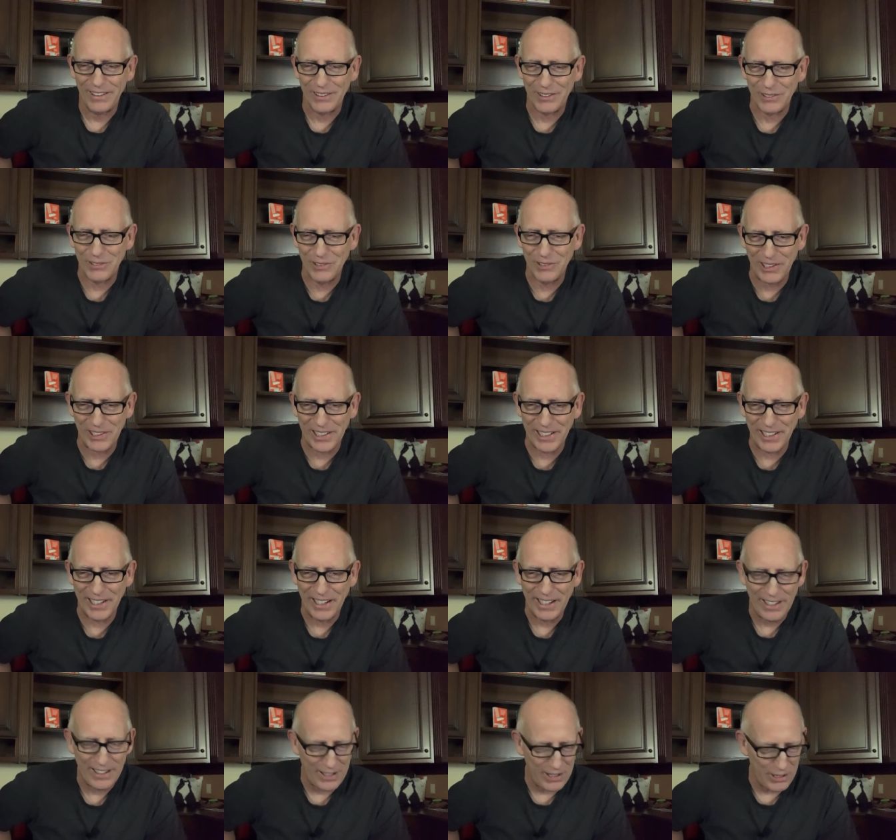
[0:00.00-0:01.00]
really?
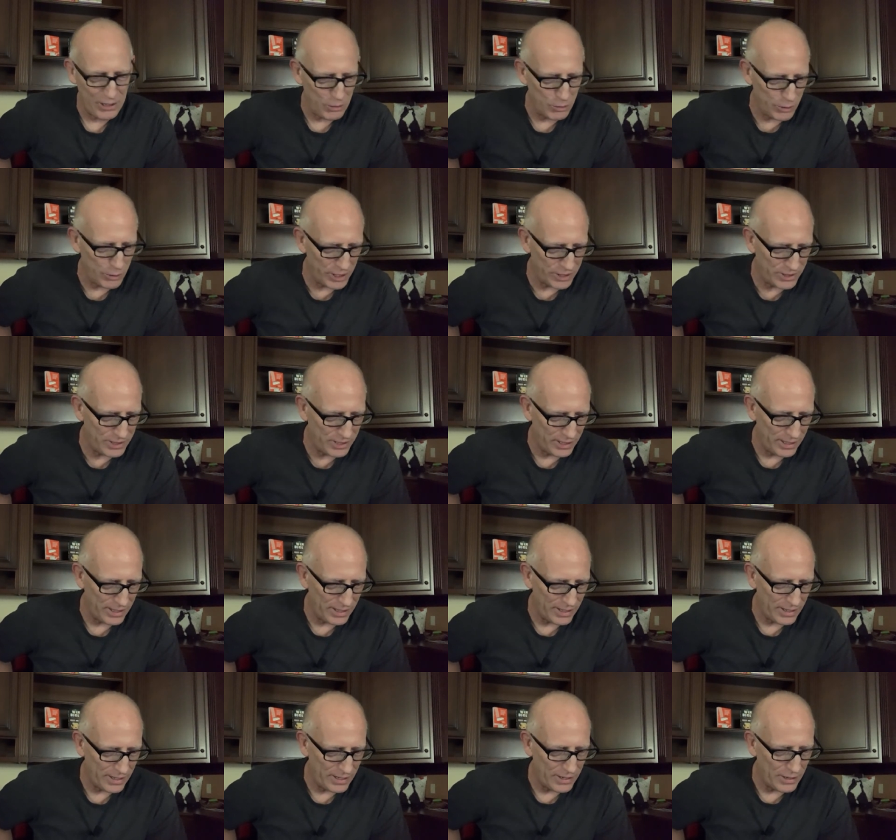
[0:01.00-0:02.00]
With
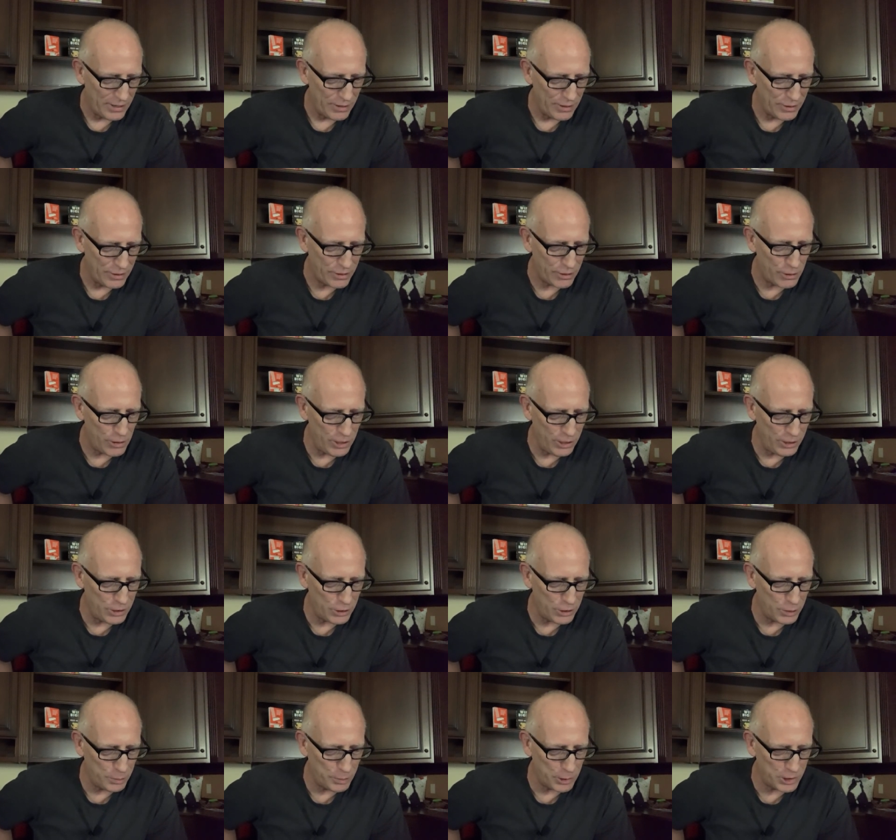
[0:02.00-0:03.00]

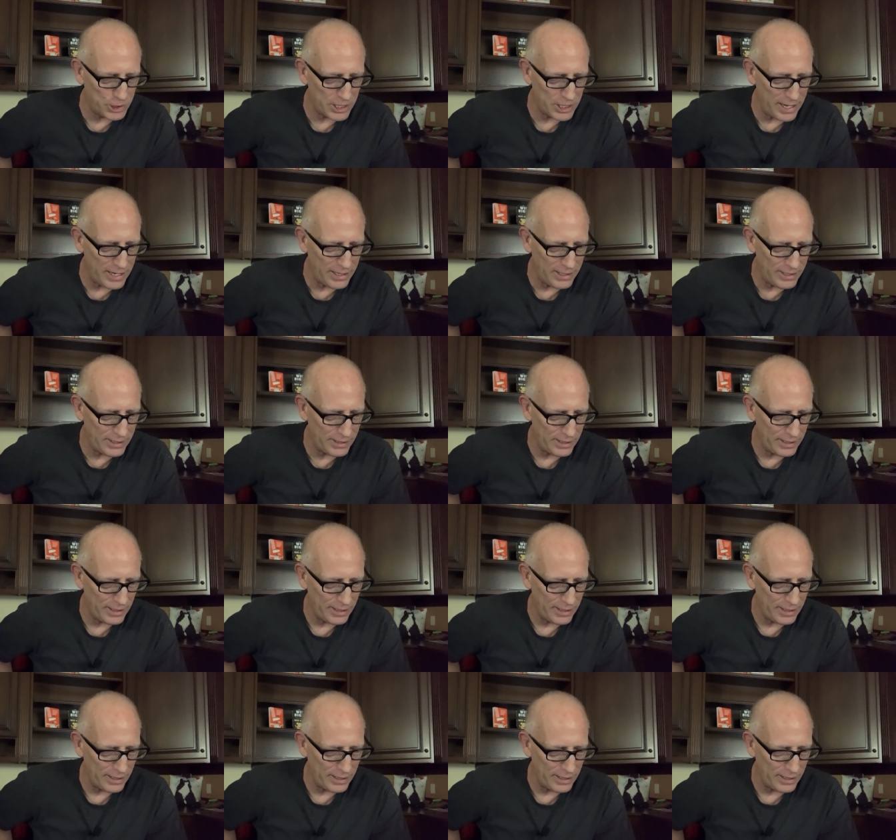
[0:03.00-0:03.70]
32%